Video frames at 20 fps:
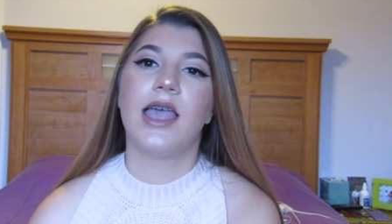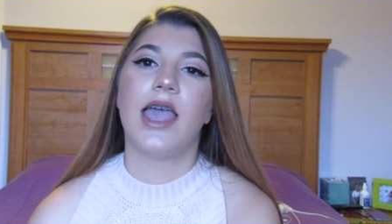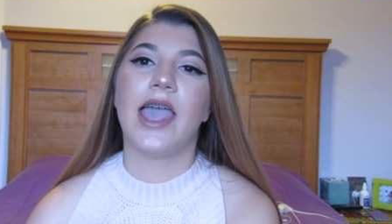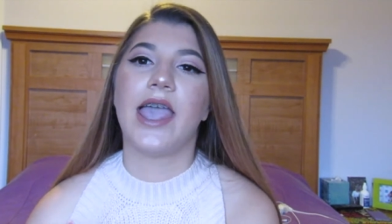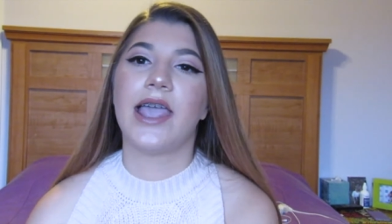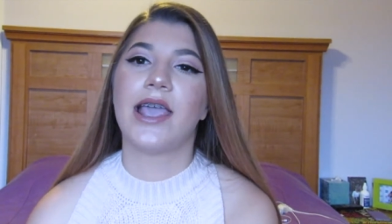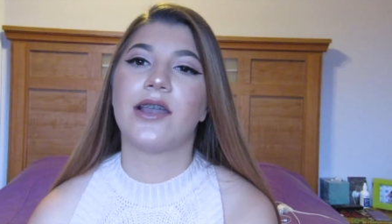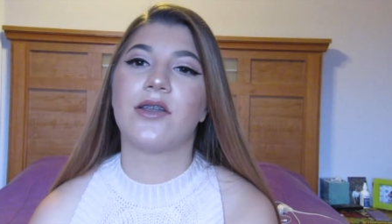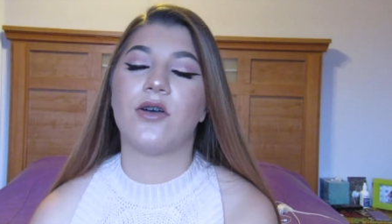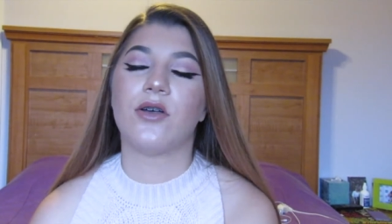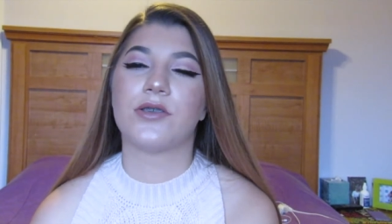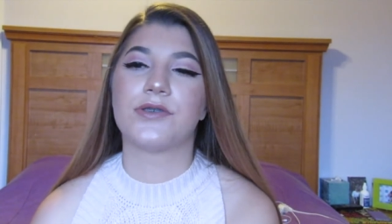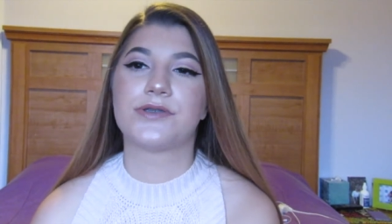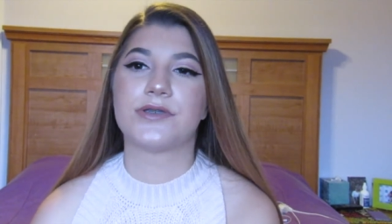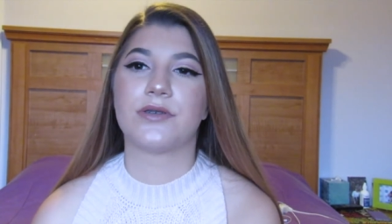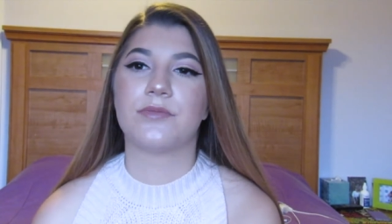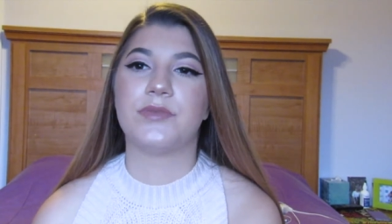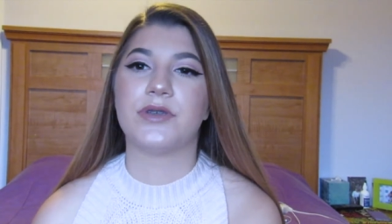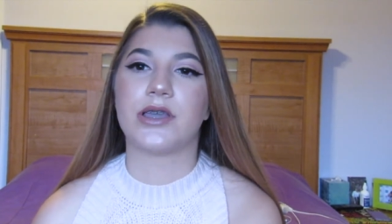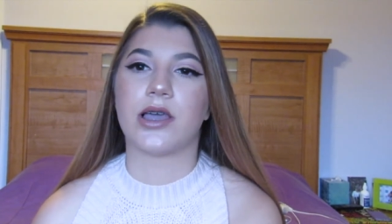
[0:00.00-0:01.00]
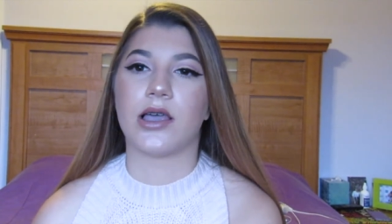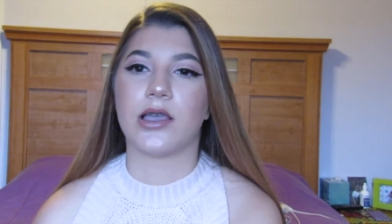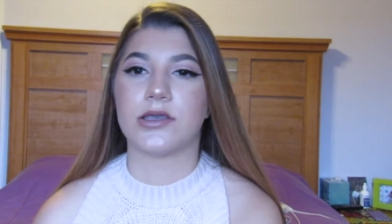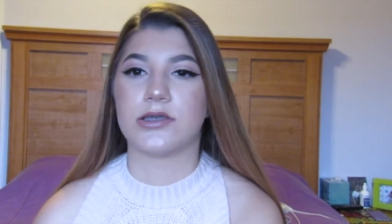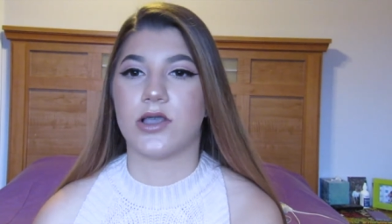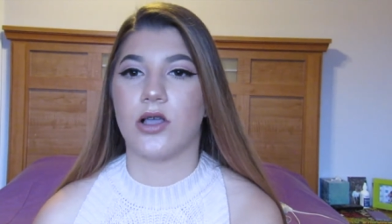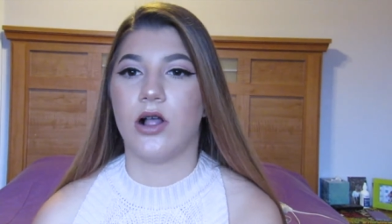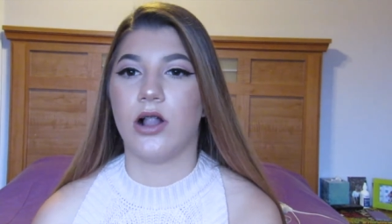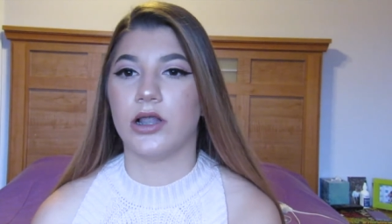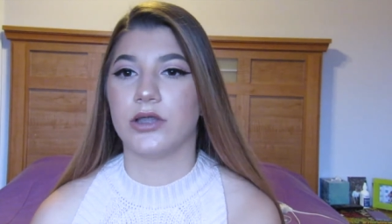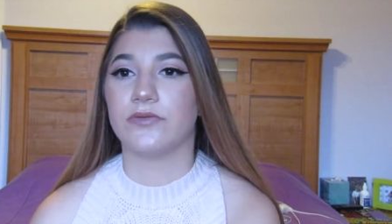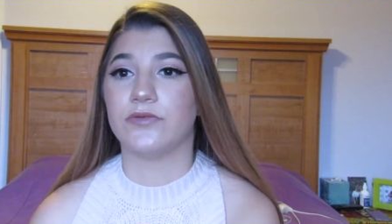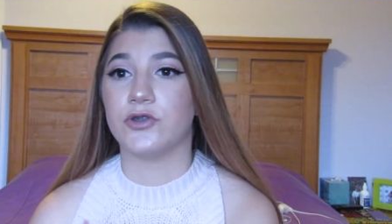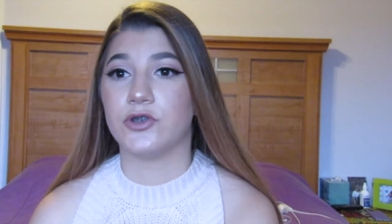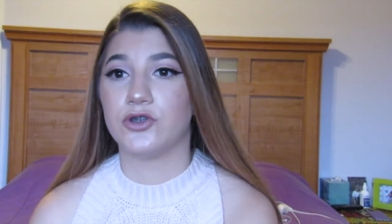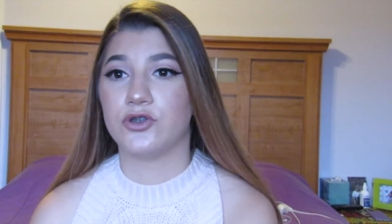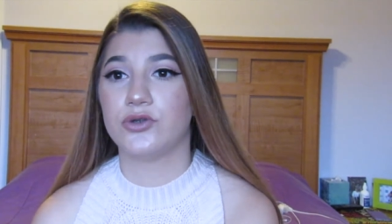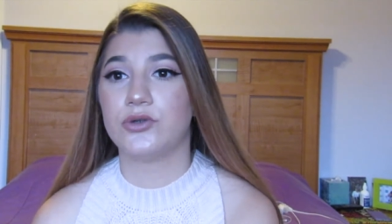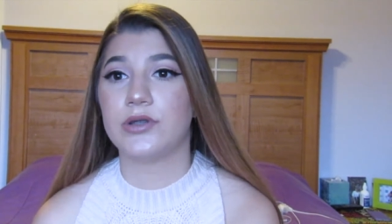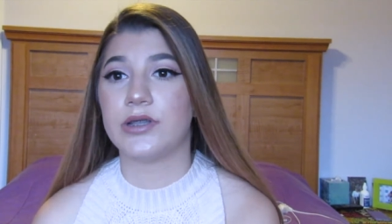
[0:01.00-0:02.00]
and also because all of the
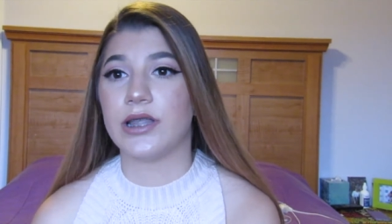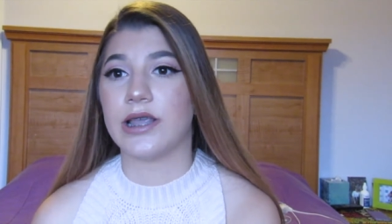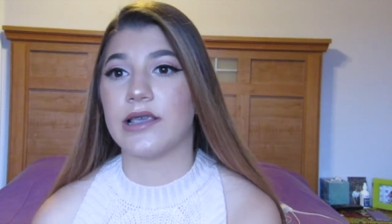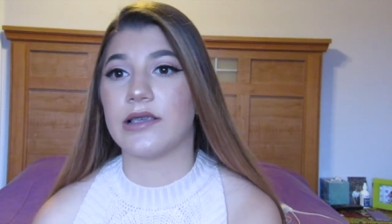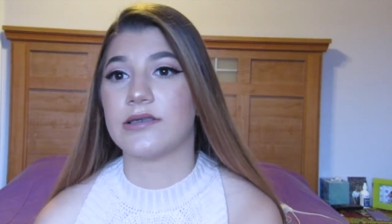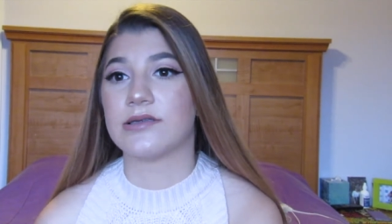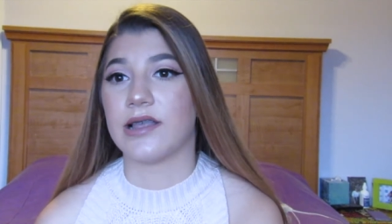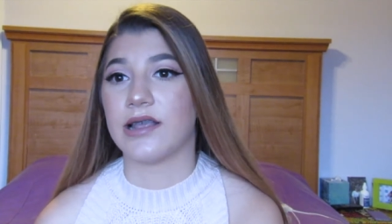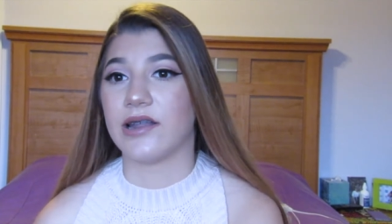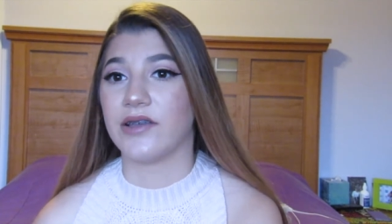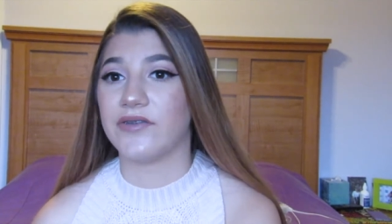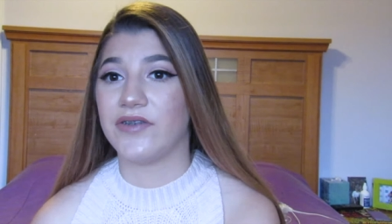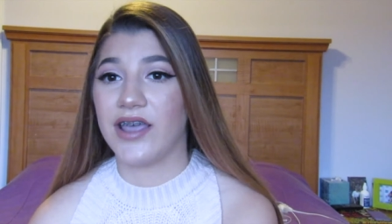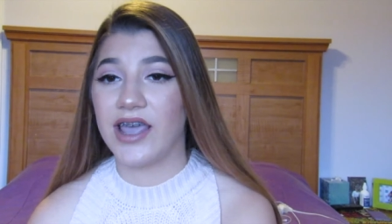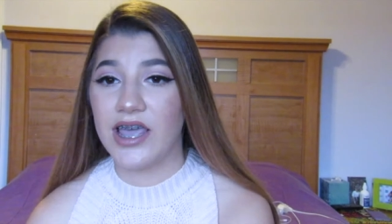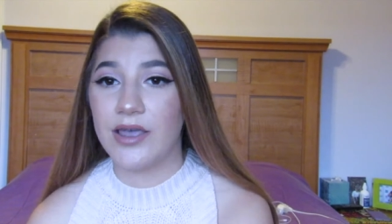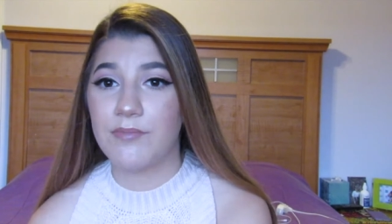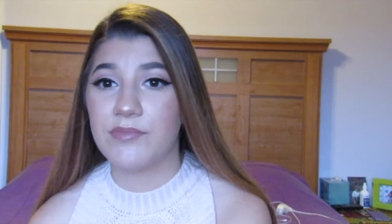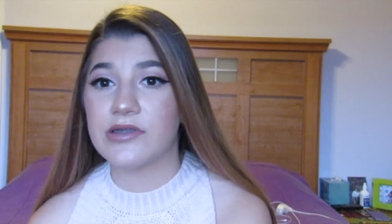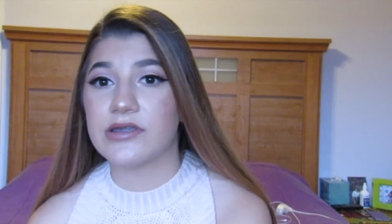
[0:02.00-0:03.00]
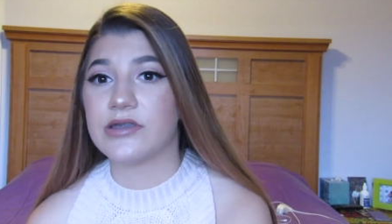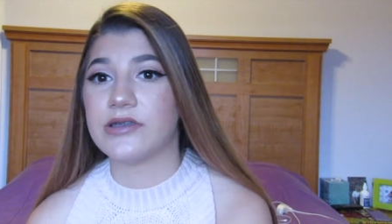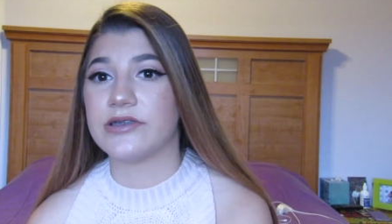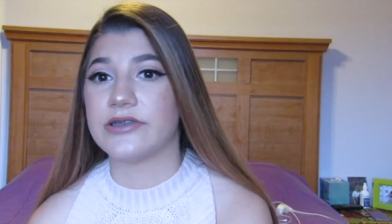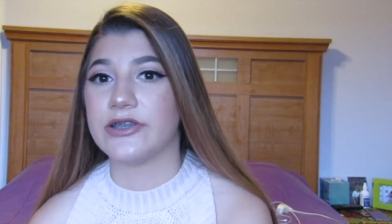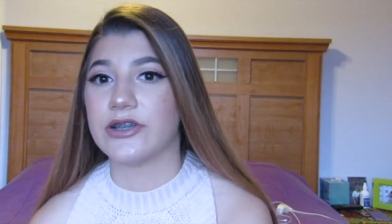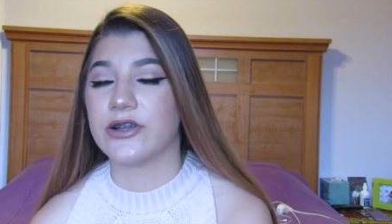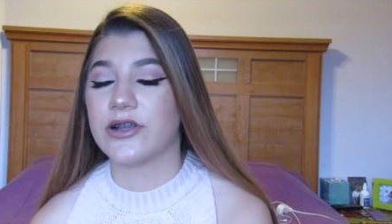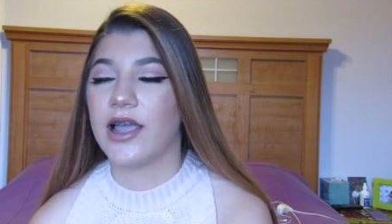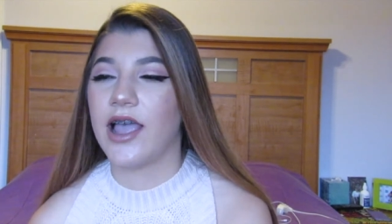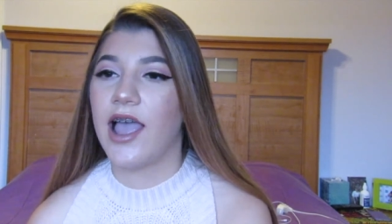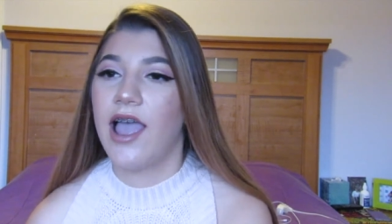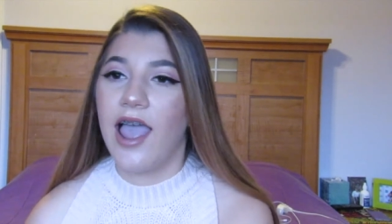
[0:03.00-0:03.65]
shootings that have happened this year